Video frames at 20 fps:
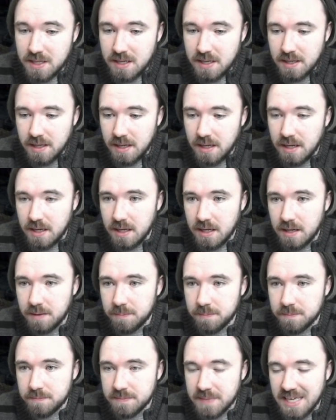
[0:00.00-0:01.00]

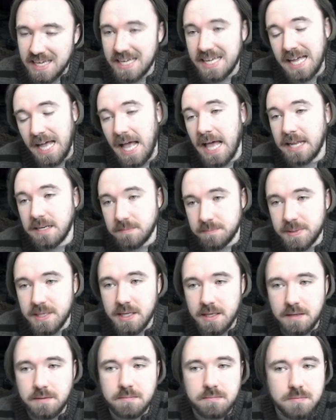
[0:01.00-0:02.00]
It can
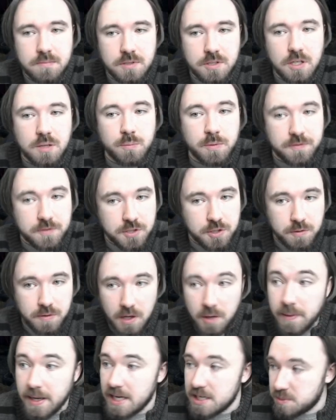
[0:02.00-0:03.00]
be done with 2
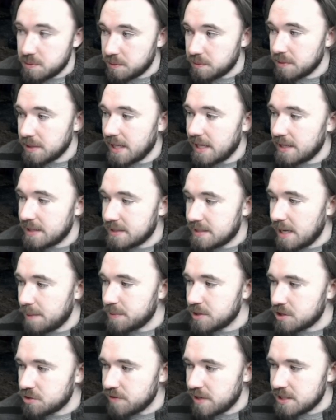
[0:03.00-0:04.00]
though, as we will
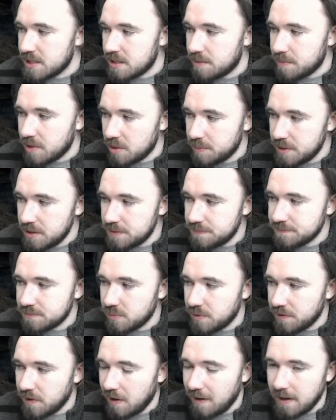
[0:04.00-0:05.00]
demonstrate in a moment
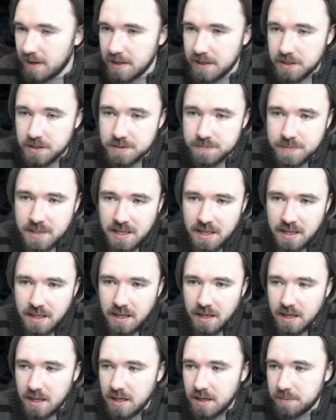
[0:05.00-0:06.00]
with hirelings.
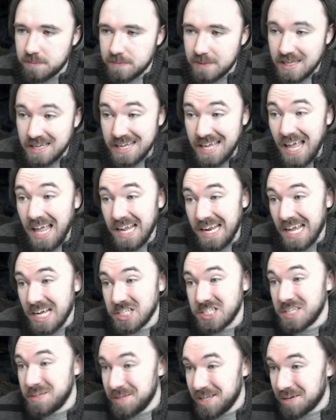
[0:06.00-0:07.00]
It can
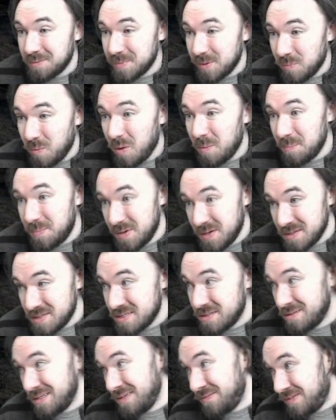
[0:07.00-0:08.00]
actually be done with 1
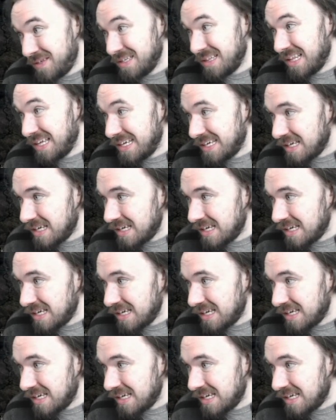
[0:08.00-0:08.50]
person if you like,